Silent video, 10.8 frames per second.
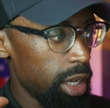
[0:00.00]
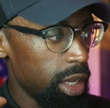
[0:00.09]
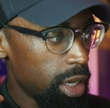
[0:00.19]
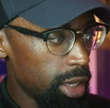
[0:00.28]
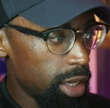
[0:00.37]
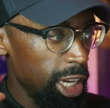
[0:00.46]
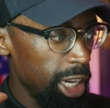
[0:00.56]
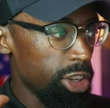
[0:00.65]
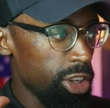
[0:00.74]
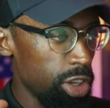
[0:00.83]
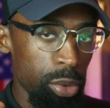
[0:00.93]
Dealership
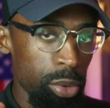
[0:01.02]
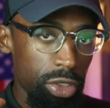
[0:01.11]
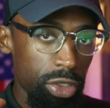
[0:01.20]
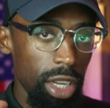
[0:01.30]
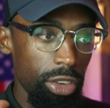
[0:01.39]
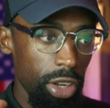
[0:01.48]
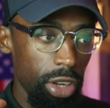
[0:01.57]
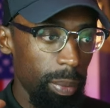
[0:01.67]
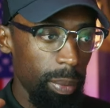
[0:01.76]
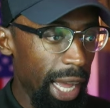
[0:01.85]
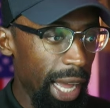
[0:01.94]
or stealership?
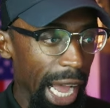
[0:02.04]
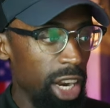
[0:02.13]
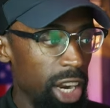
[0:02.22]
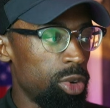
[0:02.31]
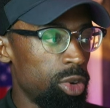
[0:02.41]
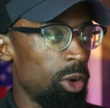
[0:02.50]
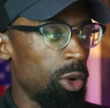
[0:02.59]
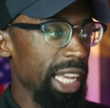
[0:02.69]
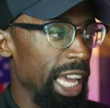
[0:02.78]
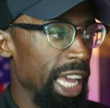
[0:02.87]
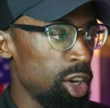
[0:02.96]
I don't know. I can't
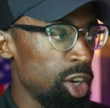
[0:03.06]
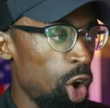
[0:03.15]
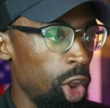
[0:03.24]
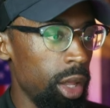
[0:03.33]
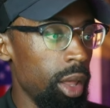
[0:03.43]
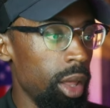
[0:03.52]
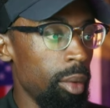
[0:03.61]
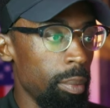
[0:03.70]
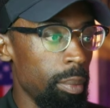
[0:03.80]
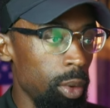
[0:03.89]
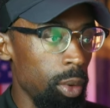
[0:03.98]
call it. But
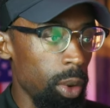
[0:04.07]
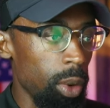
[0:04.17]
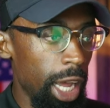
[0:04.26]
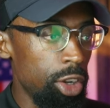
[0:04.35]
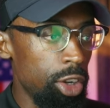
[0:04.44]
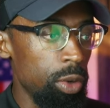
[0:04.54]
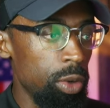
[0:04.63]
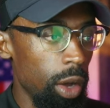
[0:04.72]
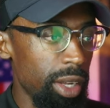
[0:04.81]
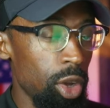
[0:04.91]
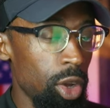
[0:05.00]
what I do know is
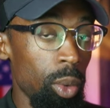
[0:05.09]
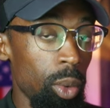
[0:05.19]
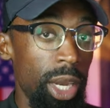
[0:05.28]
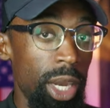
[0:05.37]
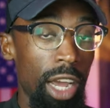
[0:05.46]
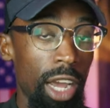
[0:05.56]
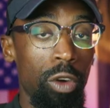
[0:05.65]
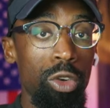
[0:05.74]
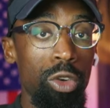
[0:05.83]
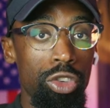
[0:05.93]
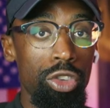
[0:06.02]
when that
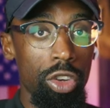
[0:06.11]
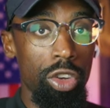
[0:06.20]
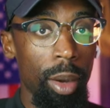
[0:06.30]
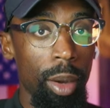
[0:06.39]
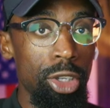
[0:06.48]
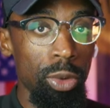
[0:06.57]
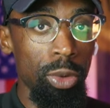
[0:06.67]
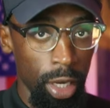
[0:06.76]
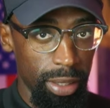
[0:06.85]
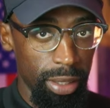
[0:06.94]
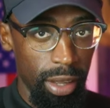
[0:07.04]
Roadster number two comes
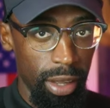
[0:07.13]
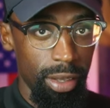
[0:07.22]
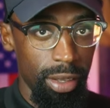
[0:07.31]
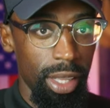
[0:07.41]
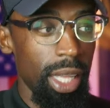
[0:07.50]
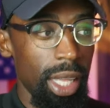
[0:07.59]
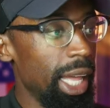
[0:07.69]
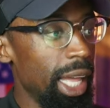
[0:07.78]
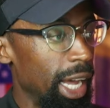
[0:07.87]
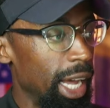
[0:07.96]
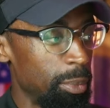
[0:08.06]
out, I'm
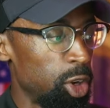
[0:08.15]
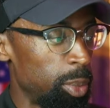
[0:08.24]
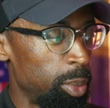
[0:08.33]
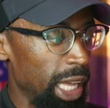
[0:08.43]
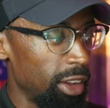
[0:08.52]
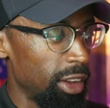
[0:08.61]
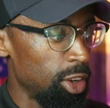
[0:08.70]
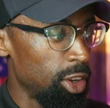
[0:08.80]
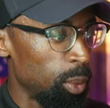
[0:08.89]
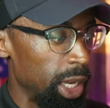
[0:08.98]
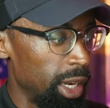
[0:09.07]
going to be out here
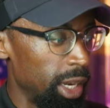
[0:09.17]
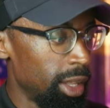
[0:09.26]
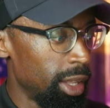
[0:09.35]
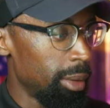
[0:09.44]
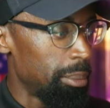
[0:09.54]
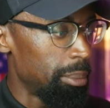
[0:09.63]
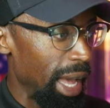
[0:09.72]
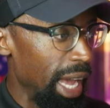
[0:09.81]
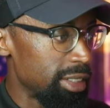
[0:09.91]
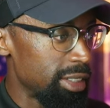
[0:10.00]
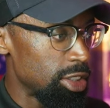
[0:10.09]
winning. Manz
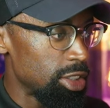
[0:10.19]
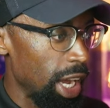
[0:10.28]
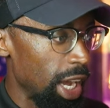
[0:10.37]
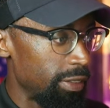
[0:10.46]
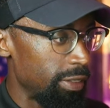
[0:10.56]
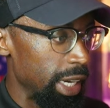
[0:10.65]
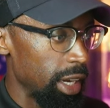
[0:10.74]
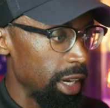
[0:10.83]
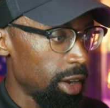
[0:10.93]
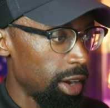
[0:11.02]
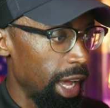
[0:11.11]
is driving that car.
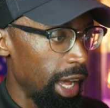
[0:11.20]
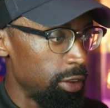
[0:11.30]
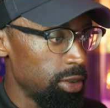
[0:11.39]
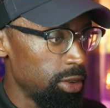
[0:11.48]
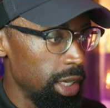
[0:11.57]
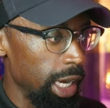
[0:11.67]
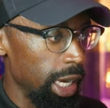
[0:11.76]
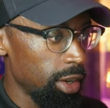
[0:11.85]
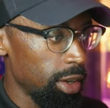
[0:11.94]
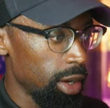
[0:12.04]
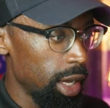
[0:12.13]
Have you seen that car,
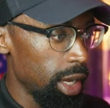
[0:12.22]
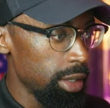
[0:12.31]
guys?